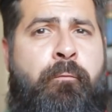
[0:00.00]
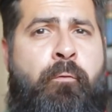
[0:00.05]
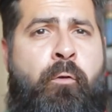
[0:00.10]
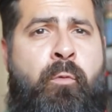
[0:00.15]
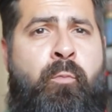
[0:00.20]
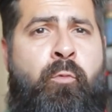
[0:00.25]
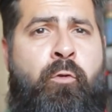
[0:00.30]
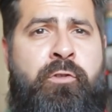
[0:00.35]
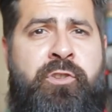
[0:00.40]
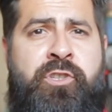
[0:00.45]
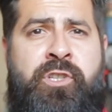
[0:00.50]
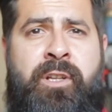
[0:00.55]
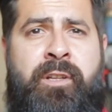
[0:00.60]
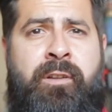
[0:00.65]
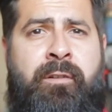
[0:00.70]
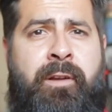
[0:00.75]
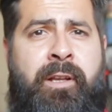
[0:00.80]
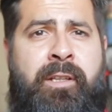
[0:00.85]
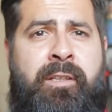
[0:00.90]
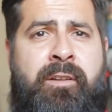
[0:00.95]
four more
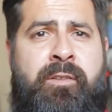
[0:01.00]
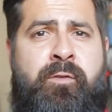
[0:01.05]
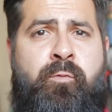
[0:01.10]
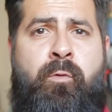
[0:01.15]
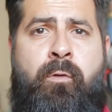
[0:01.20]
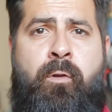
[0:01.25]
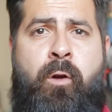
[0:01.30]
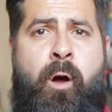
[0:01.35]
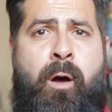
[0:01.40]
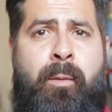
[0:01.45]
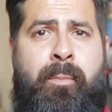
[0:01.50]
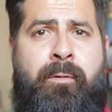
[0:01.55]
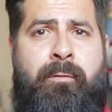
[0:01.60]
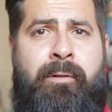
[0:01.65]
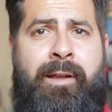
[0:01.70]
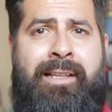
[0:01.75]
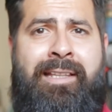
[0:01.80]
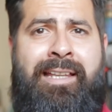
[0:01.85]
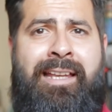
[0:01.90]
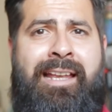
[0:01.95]
generators were
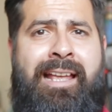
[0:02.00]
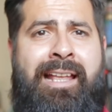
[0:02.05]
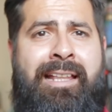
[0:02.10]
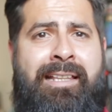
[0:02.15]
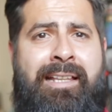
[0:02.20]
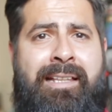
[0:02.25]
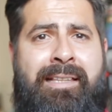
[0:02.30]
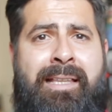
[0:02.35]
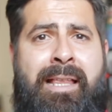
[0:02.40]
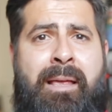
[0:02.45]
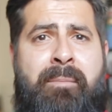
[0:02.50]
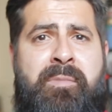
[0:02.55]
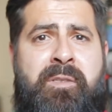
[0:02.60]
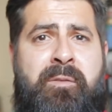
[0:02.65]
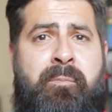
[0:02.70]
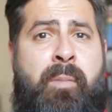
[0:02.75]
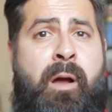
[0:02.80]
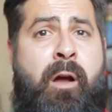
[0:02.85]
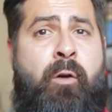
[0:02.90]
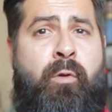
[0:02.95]
operating, and the dam's
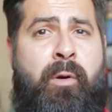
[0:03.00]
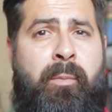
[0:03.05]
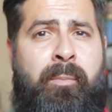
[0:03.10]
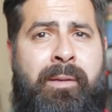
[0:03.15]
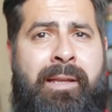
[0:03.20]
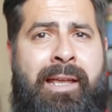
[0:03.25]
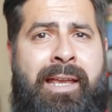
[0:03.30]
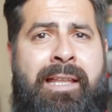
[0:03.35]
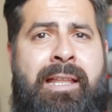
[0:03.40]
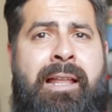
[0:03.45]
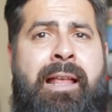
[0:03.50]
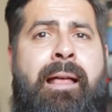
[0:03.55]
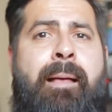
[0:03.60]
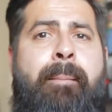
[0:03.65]
power plant